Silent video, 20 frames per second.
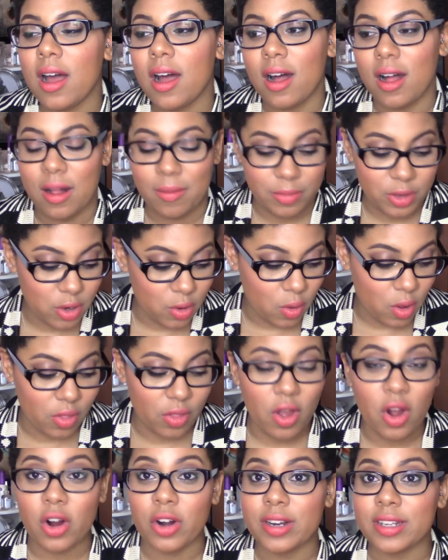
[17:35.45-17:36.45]
you know, all
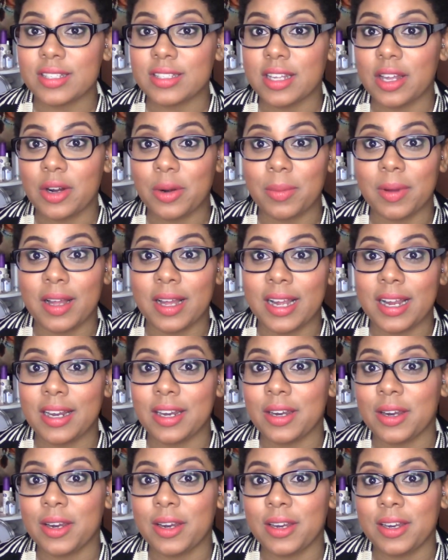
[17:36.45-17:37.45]
the artists that are
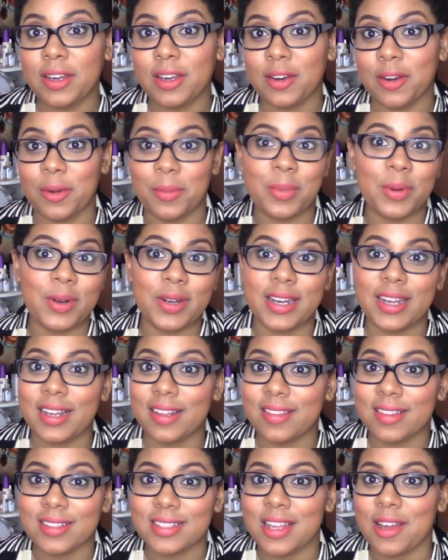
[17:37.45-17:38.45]
behind it, you know, putting
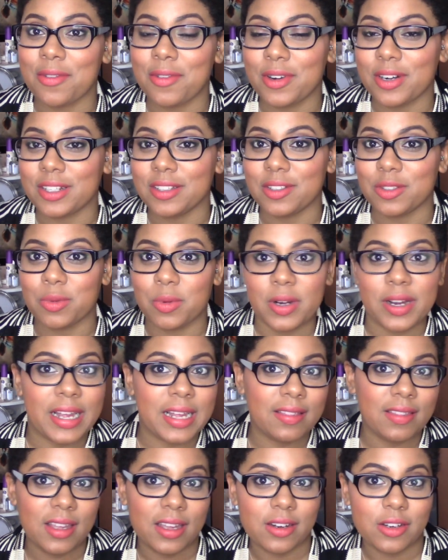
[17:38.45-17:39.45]
in this effort and this work
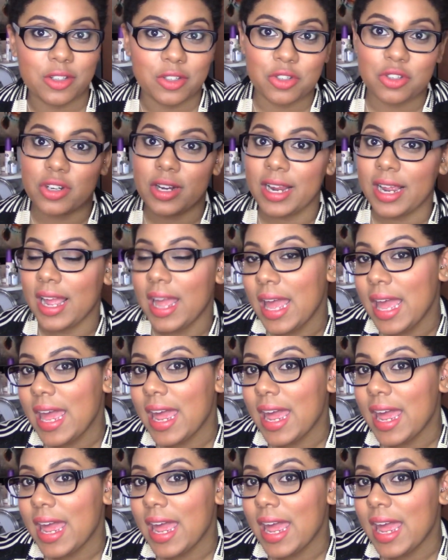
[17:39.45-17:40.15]
in the industry,